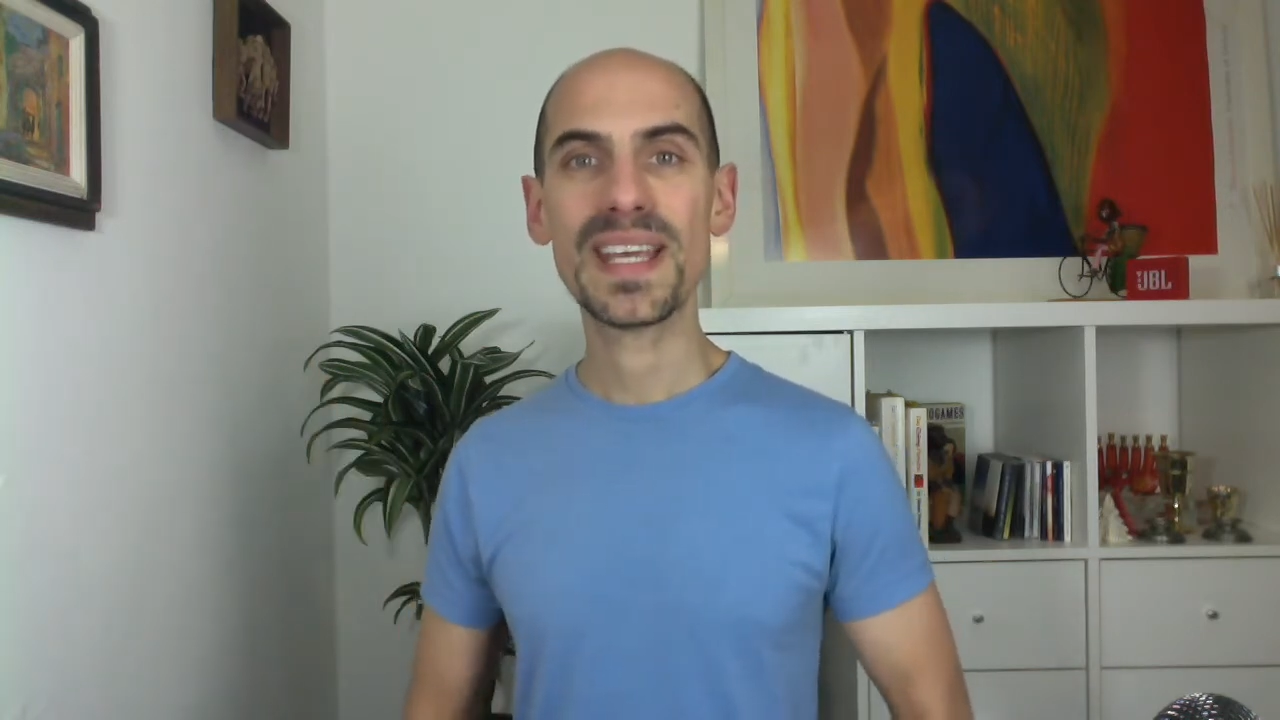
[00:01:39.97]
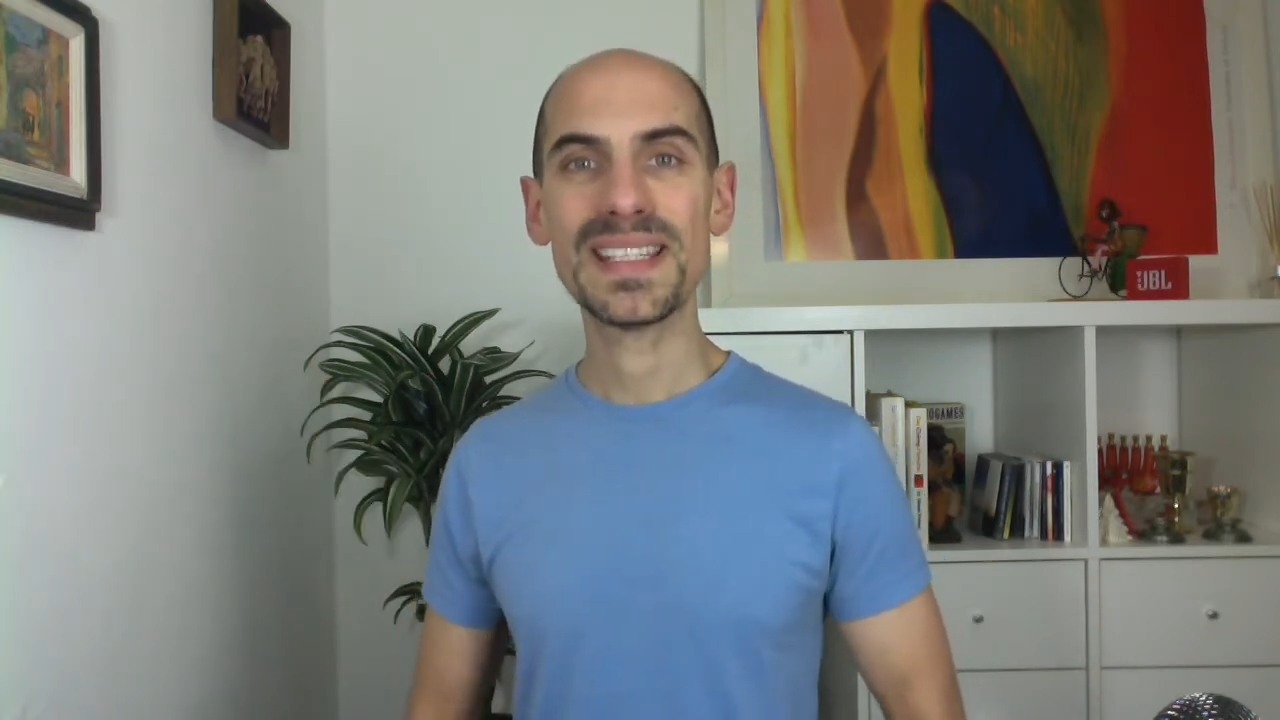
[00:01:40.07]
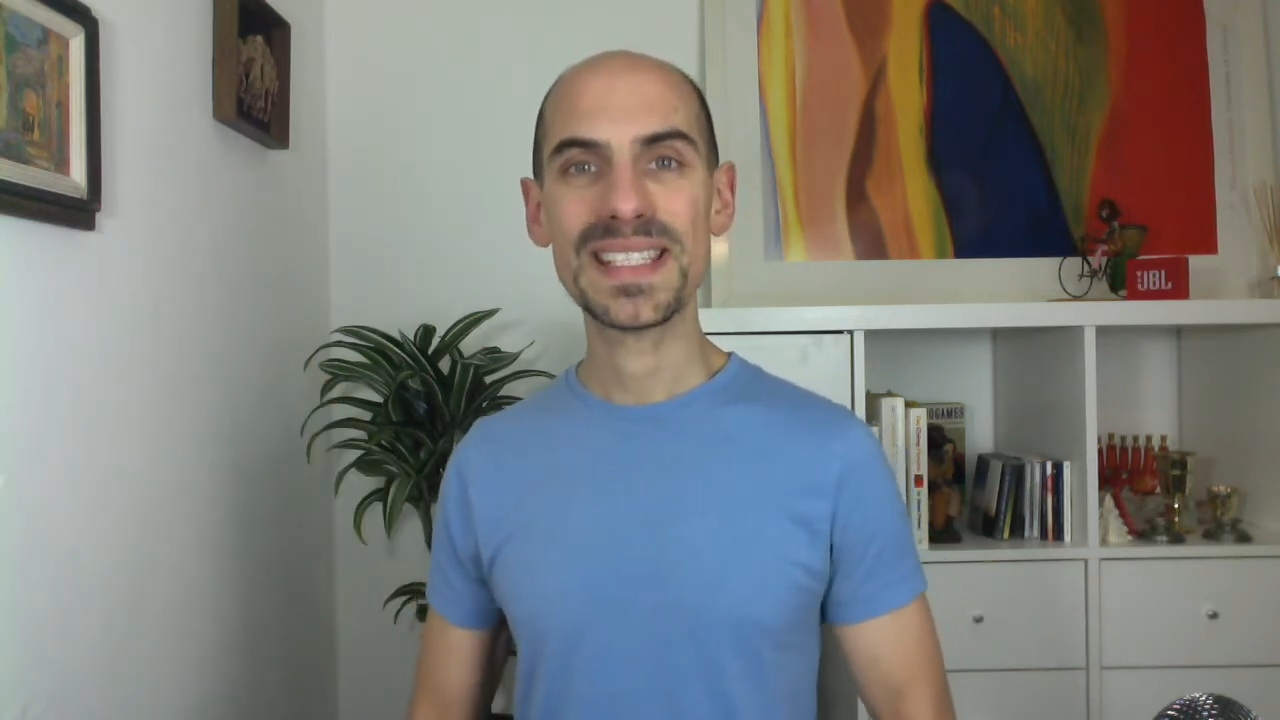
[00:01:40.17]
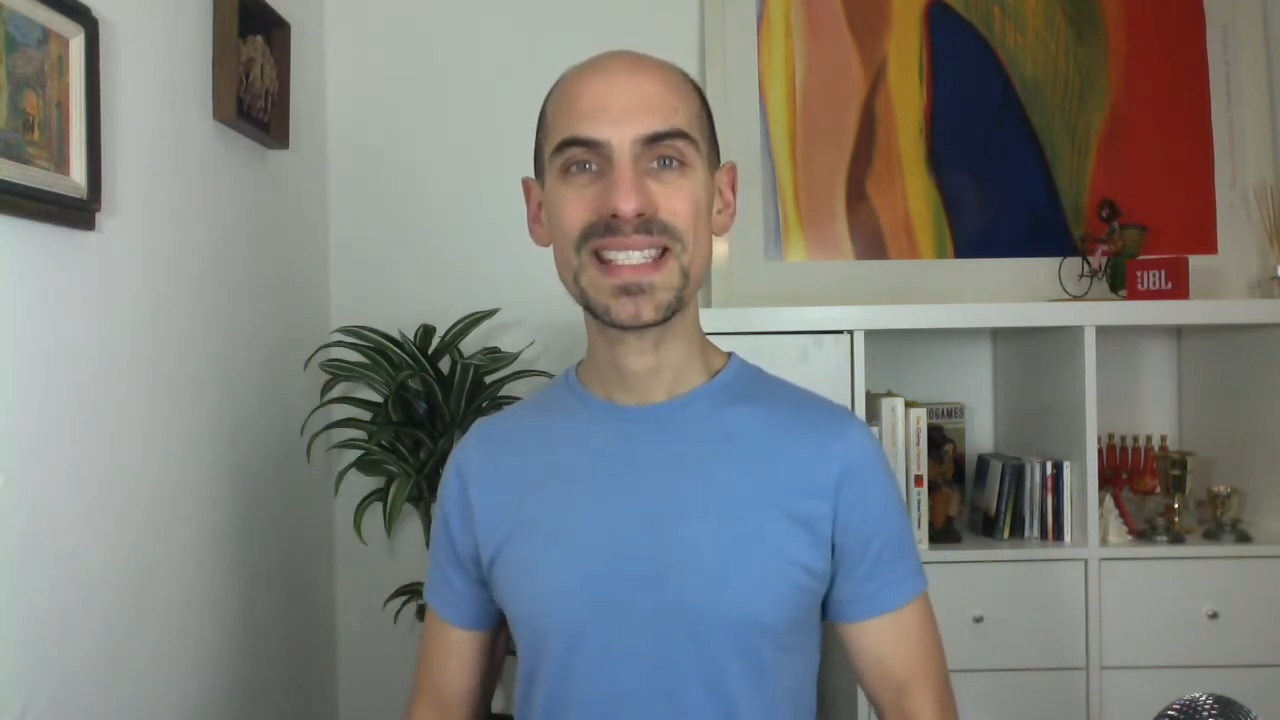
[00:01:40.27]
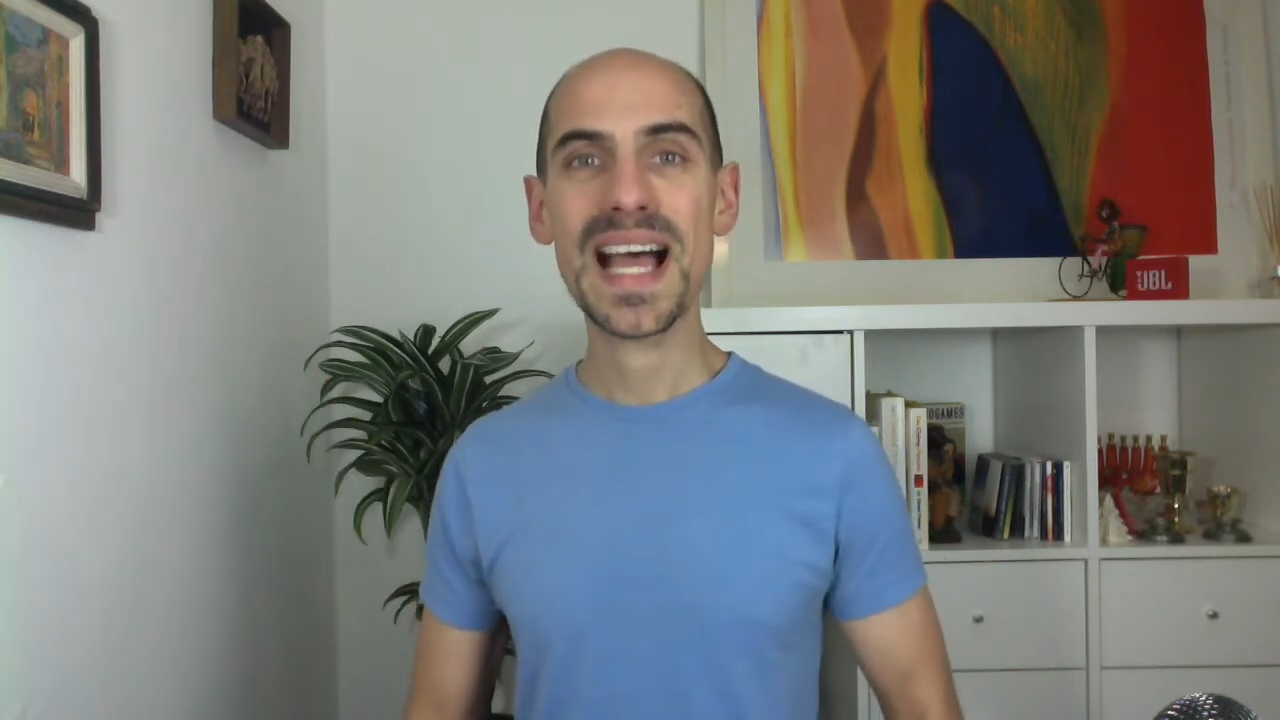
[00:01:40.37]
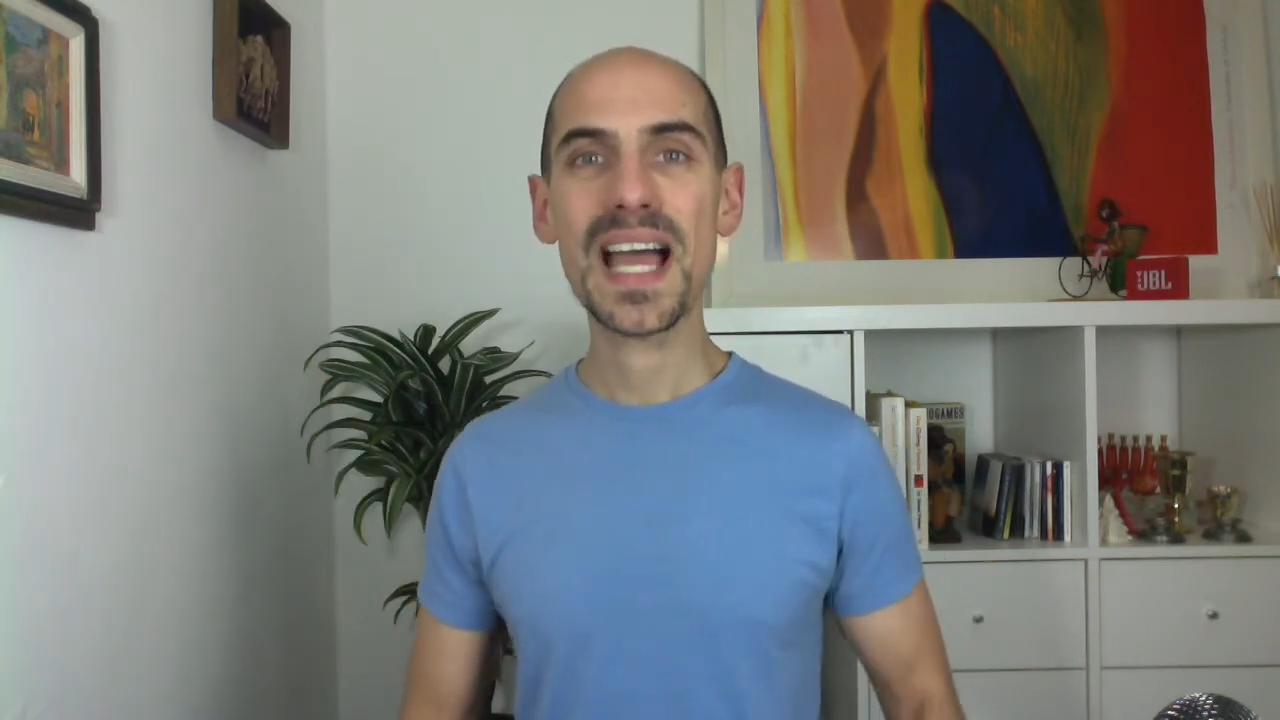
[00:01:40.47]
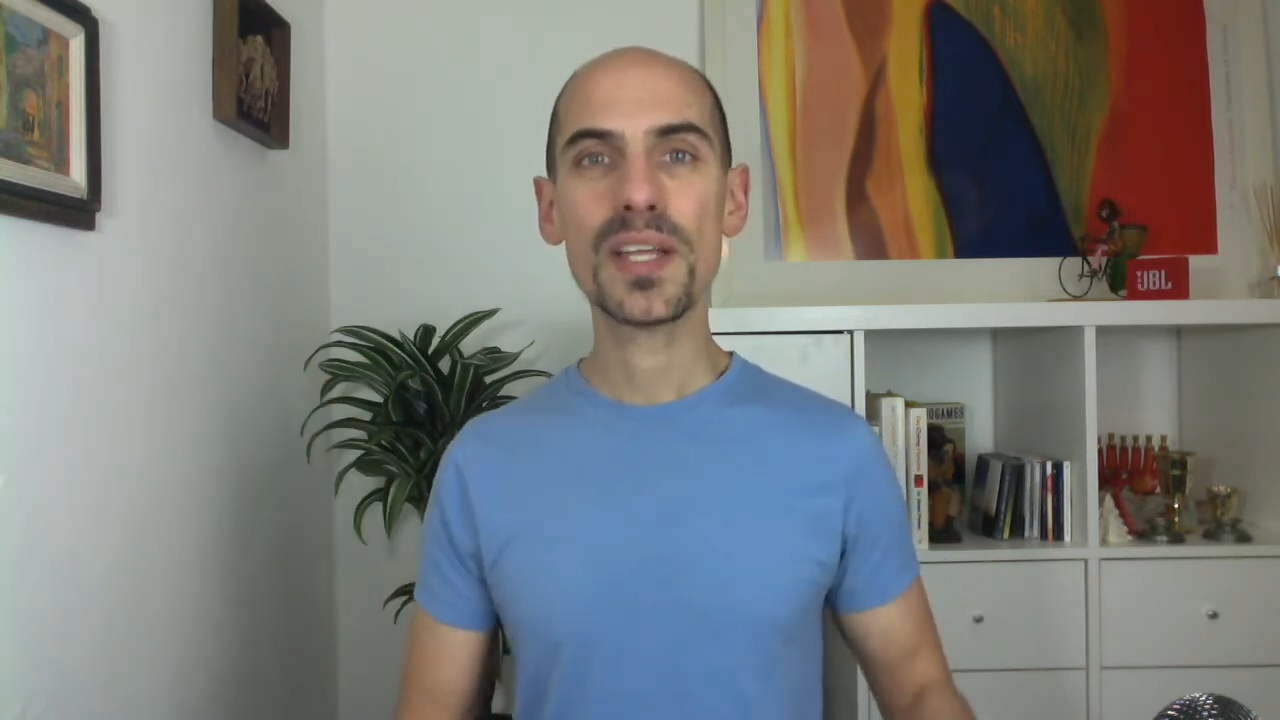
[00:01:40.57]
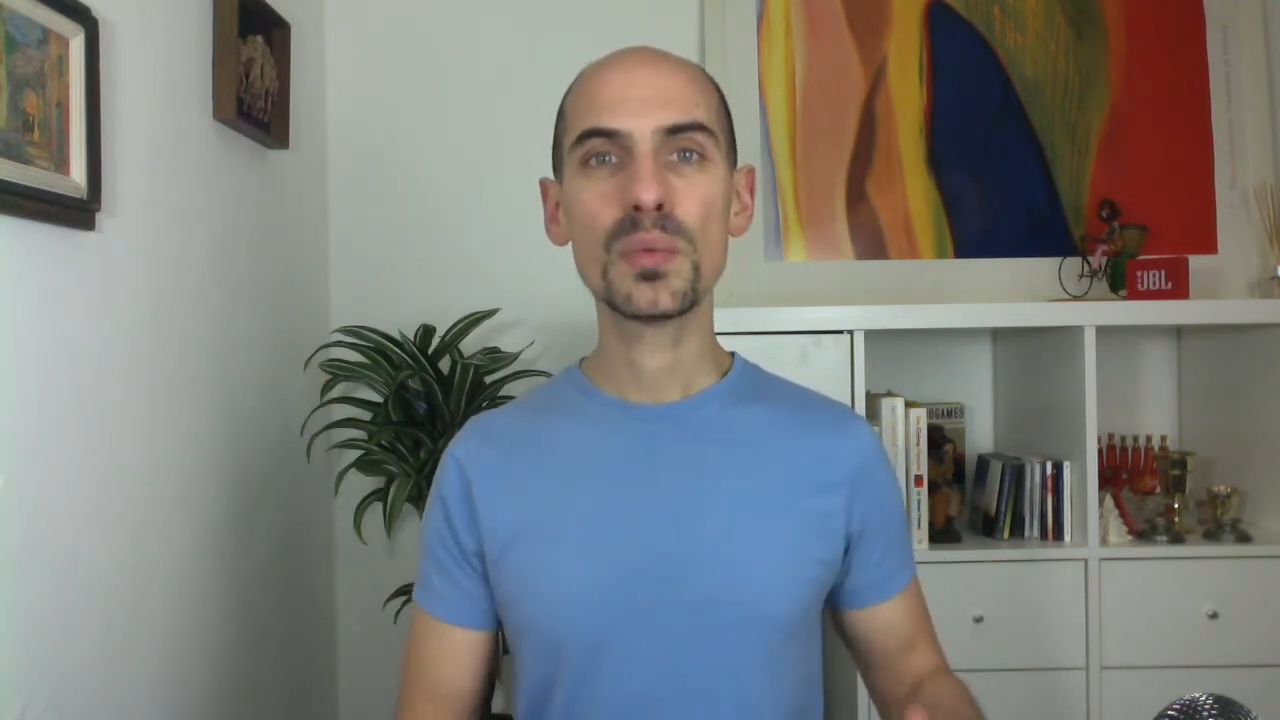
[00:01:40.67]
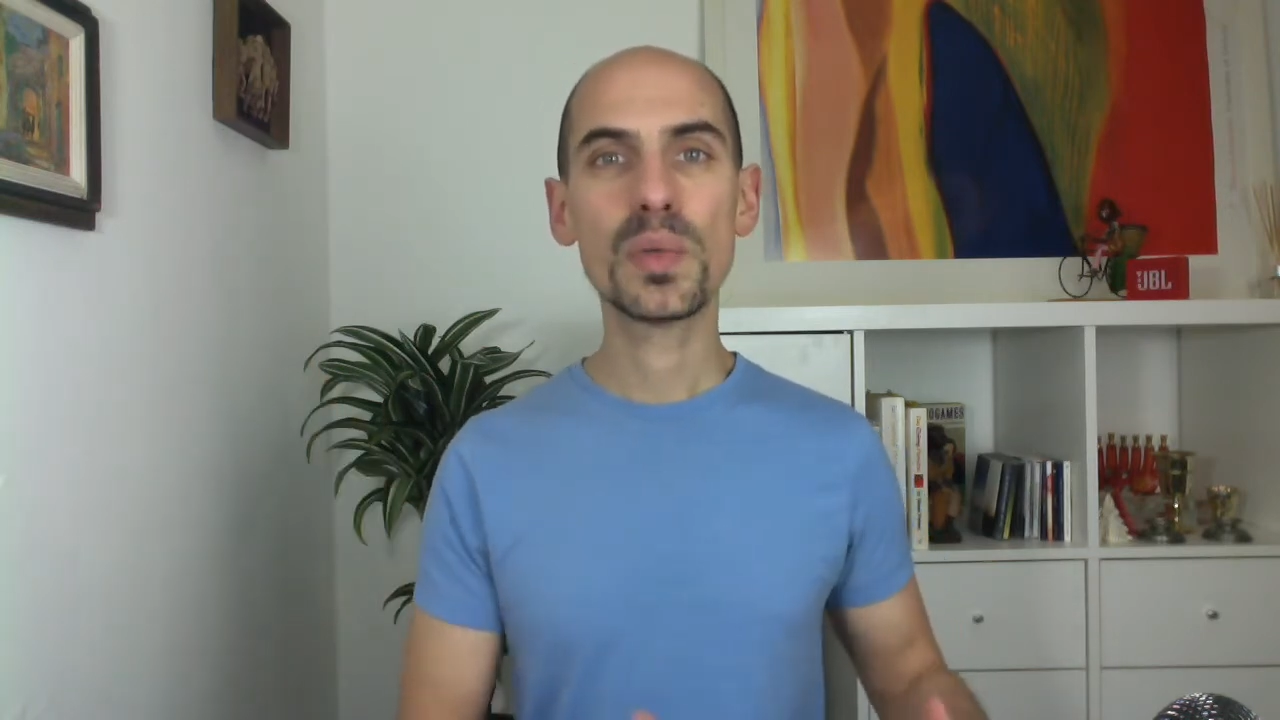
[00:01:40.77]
and desired